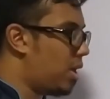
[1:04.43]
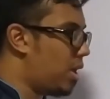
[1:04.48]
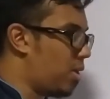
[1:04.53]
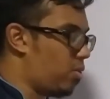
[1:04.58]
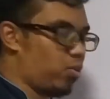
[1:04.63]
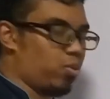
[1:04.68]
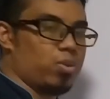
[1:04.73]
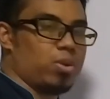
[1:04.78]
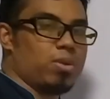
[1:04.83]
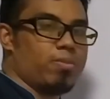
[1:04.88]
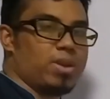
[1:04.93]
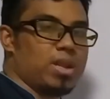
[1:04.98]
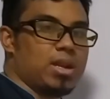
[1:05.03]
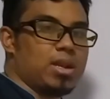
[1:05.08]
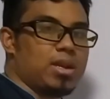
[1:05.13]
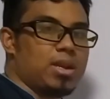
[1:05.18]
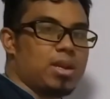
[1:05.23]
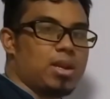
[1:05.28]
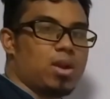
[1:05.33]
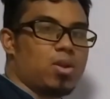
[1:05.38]
and you will be
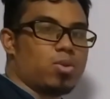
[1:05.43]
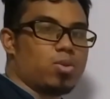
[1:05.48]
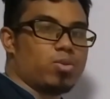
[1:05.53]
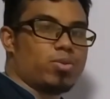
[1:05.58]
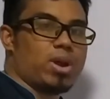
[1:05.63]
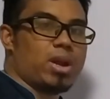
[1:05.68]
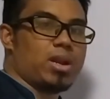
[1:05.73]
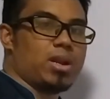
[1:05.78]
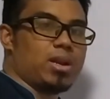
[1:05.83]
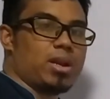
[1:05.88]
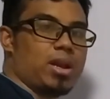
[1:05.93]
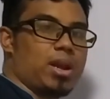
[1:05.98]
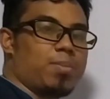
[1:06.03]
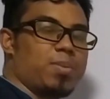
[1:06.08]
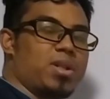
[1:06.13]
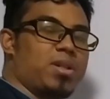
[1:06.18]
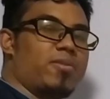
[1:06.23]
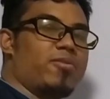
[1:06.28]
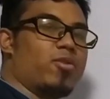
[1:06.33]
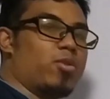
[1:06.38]
learning how to write the
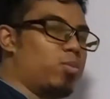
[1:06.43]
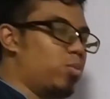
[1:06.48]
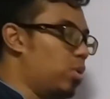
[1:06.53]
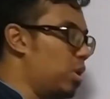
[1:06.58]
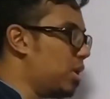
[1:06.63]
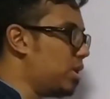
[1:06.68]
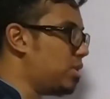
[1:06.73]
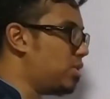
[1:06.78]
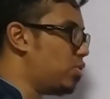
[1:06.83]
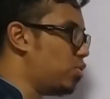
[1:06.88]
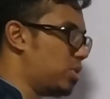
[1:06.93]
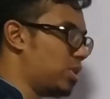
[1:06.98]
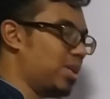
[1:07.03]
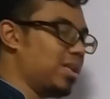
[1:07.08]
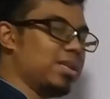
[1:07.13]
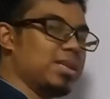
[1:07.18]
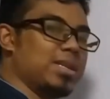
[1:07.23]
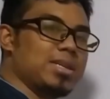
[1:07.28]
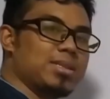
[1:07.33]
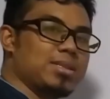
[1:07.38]
chemical formulas
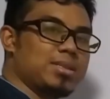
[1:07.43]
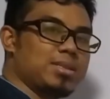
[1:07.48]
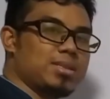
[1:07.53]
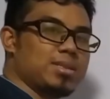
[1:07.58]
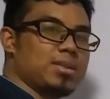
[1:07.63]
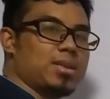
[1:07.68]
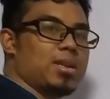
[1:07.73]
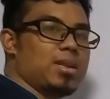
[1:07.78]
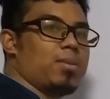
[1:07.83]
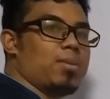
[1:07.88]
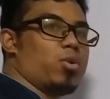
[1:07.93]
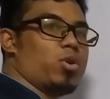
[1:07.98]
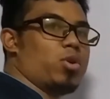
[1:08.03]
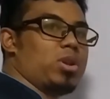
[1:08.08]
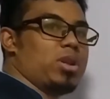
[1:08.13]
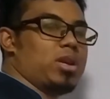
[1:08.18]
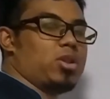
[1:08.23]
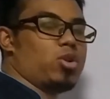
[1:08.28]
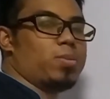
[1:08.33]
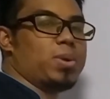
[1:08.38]
using these
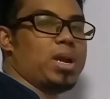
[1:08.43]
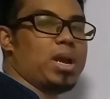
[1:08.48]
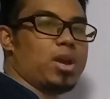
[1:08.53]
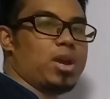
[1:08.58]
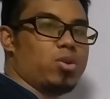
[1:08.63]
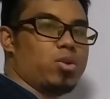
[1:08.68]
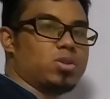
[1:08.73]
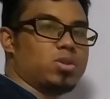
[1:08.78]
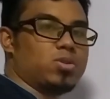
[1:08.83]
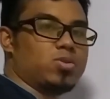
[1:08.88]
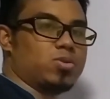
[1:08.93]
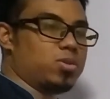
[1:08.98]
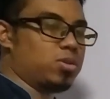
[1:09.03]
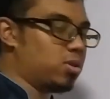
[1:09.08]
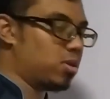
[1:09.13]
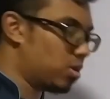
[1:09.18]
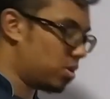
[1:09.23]
polyatomic ions soon.